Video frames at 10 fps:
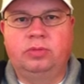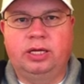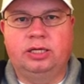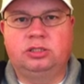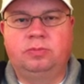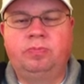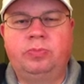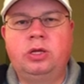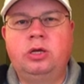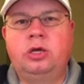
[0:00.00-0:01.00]
is.
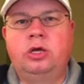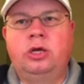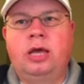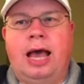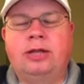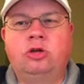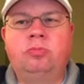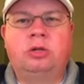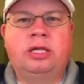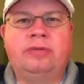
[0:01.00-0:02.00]
I
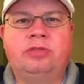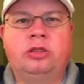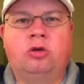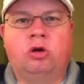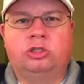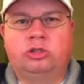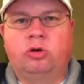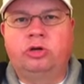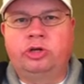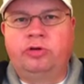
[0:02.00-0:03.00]
do believe that there are
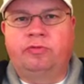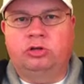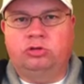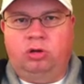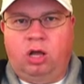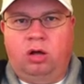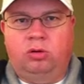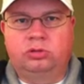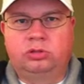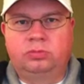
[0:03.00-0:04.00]
certain universal
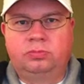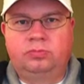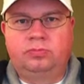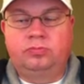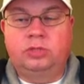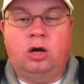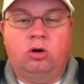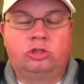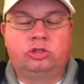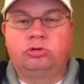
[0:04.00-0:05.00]
laws that
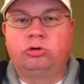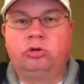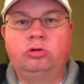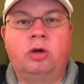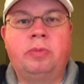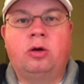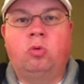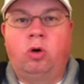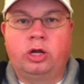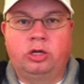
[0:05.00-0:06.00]
are true no matter
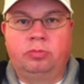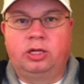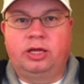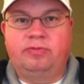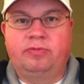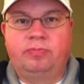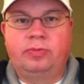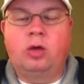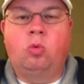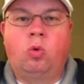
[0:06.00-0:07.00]
what you believe.
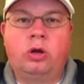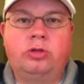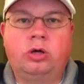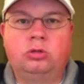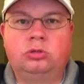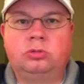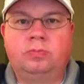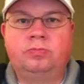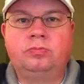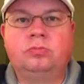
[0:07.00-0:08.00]
And one of those
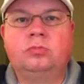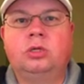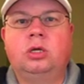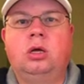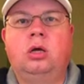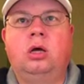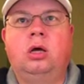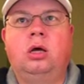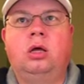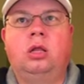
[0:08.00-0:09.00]

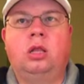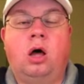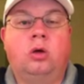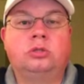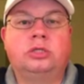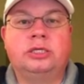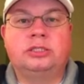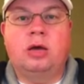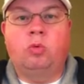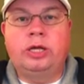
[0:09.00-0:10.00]
laws
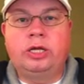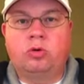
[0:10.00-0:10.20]
is that we